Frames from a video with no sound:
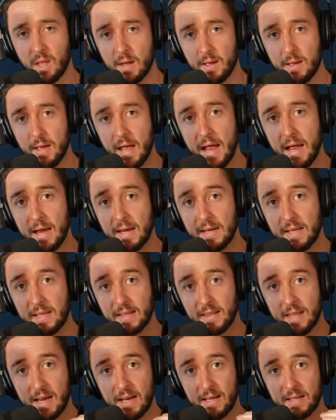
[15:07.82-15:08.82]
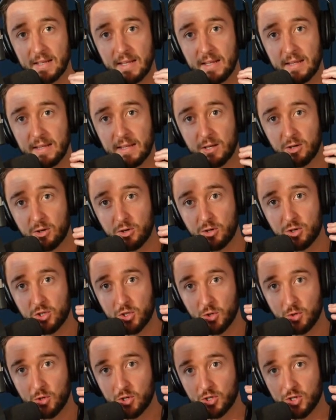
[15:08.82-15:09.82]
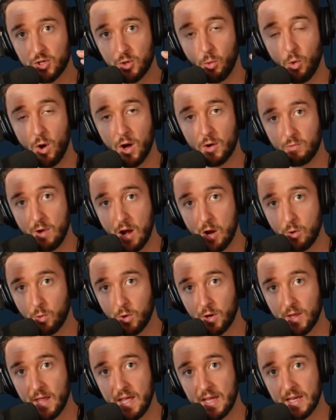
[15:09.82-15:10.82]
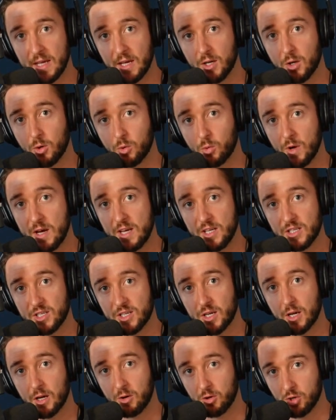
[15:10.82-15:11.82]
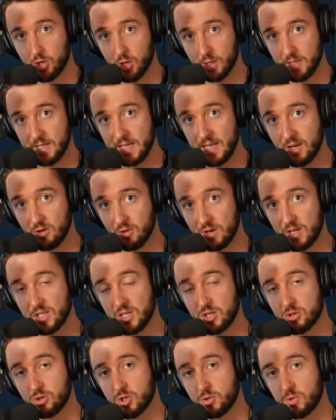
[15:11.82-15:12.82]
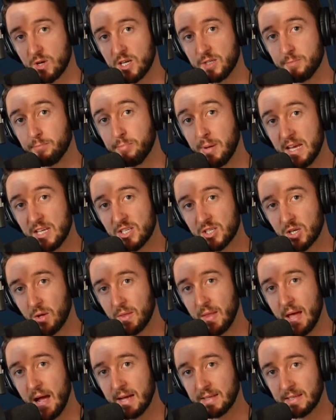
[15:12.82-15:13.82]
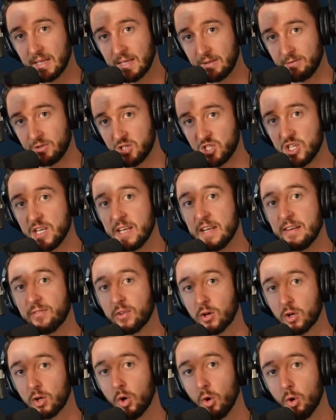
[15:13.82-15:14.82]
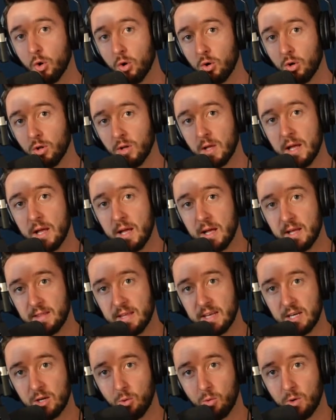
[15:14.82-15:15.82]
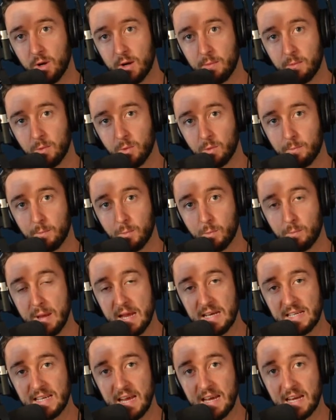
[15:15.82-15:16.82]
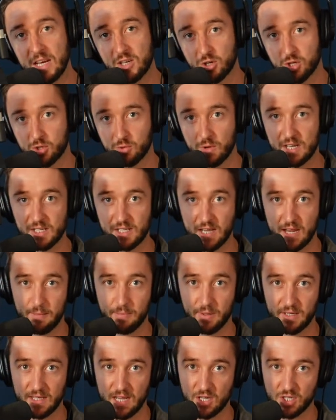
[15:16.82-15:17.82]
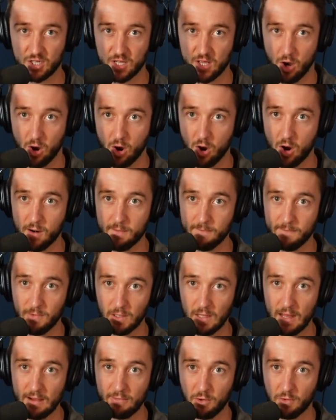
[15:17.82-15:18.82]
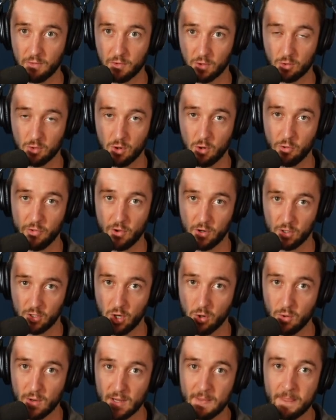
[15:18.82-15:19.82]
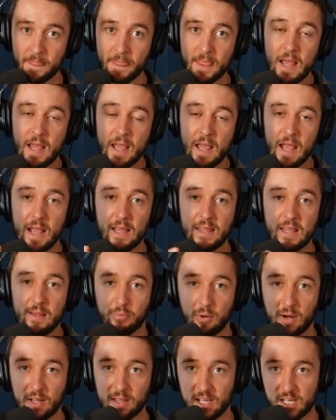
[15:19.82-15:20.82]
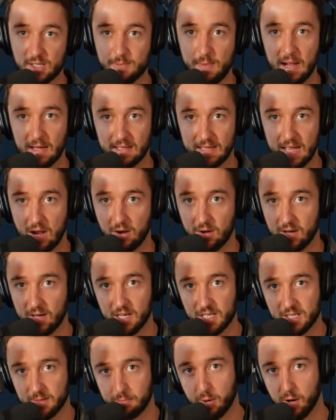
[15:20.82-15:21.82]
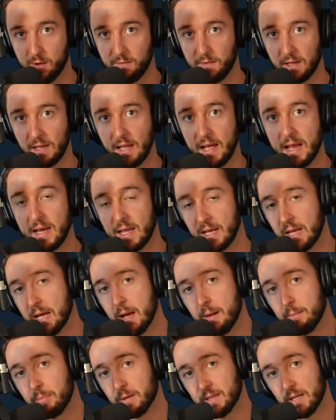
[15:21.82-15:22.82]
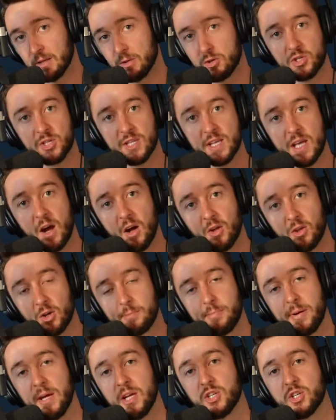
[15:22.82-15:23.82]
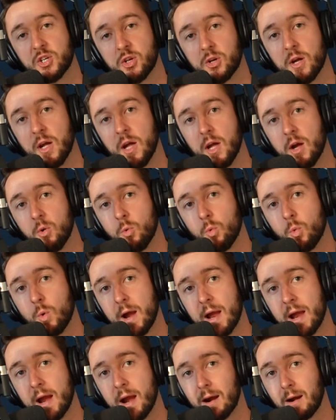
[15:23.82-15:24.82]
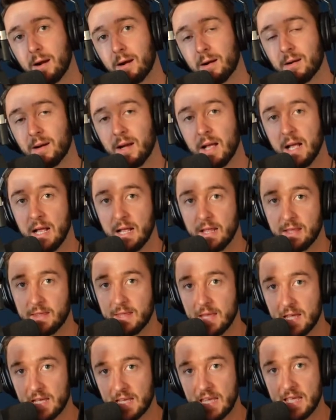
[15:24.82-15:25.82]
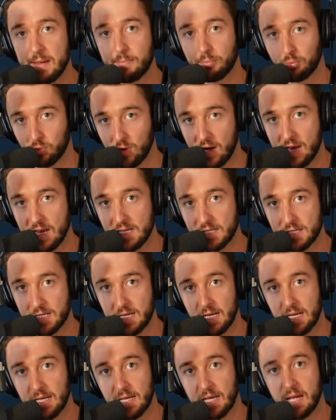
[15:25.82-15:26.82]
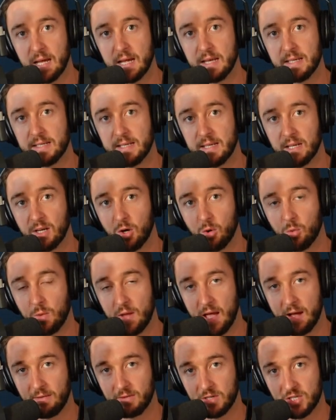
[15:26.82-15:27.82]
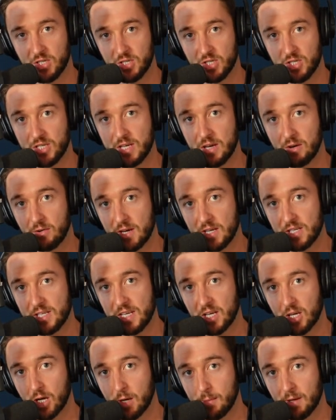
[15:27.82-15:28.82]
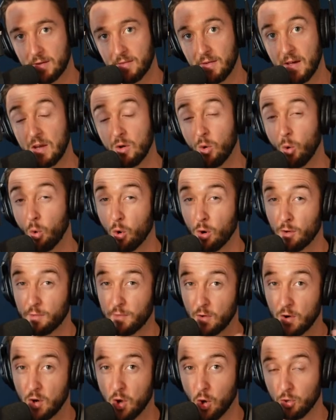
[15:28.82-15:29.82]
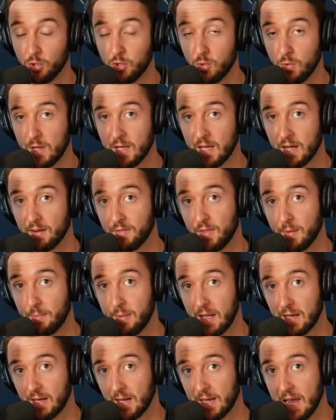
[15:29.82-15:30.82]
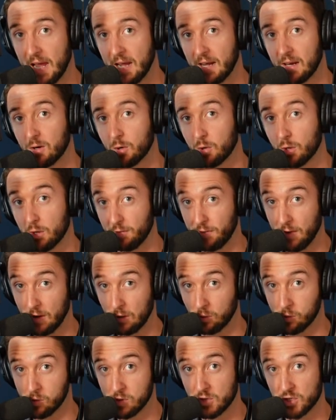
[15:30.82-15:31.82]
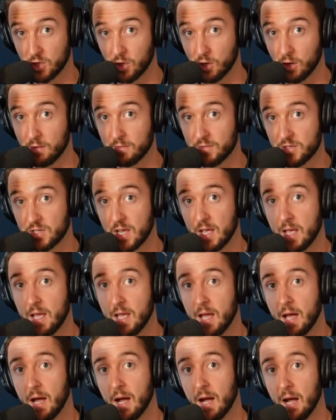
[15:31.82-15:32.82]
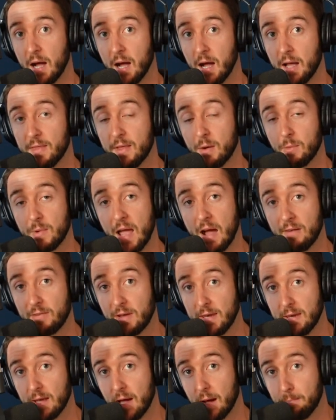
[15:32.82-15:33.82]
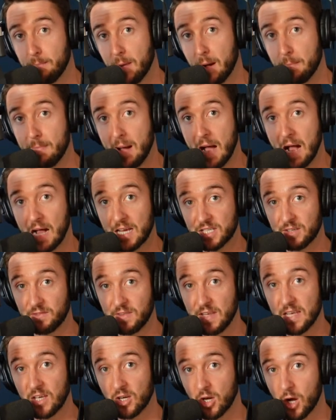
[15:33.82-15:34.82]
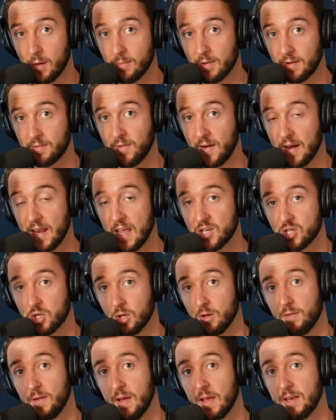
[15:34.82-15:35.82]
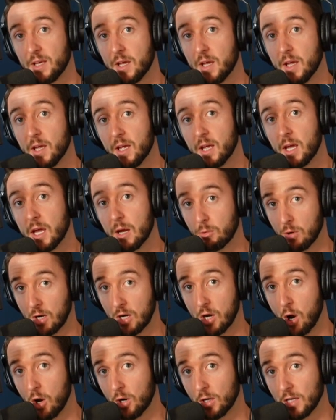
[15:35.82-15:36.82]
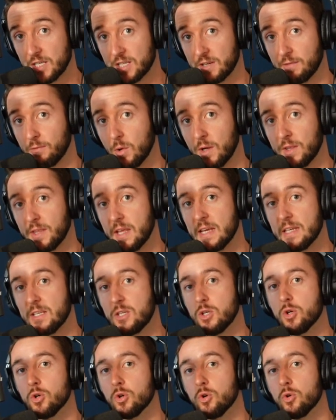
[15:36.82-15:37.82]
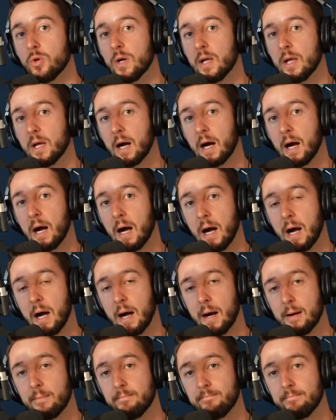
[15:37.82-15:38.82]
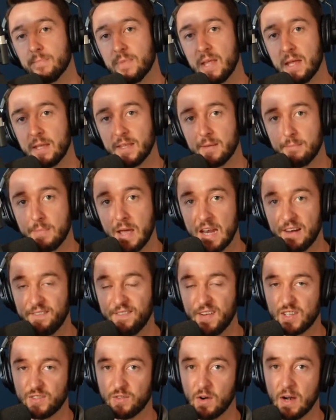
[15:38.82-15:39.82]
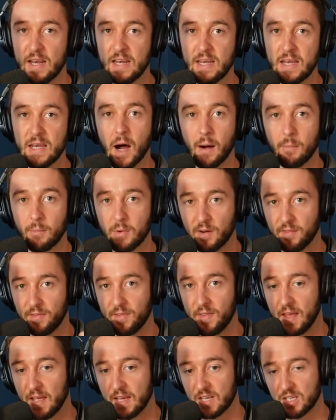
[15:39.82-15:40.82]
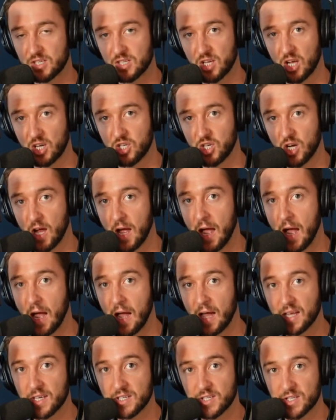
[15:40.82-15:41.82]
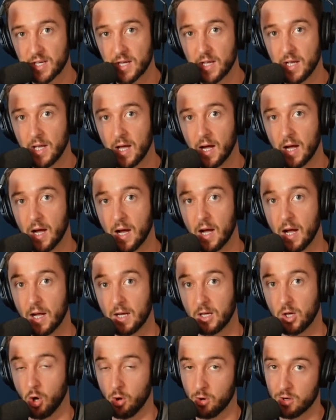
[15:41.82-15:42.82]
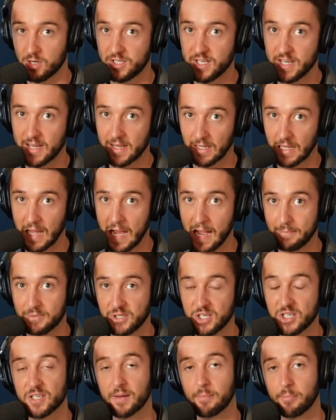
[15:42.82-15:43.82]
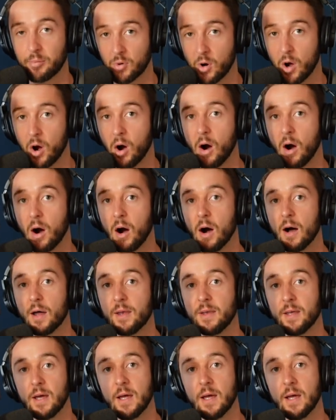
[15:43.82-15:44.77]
And so there's the one route where they could raise or decrease interest rates based on that they've achieved their goal. They don't want to maintain interest rates at a potentially harmful level for growth ongoing, and they bring things back down, and it's a perfect landing. But then there's the other picture where they keep raising until we have a serious economic event, or for no doing of the Bank of Canada or the Federal Reserves, that we have a massive economic financial event, irregardless of what they do, that manifests for any number of things, such as currency collapses abroad,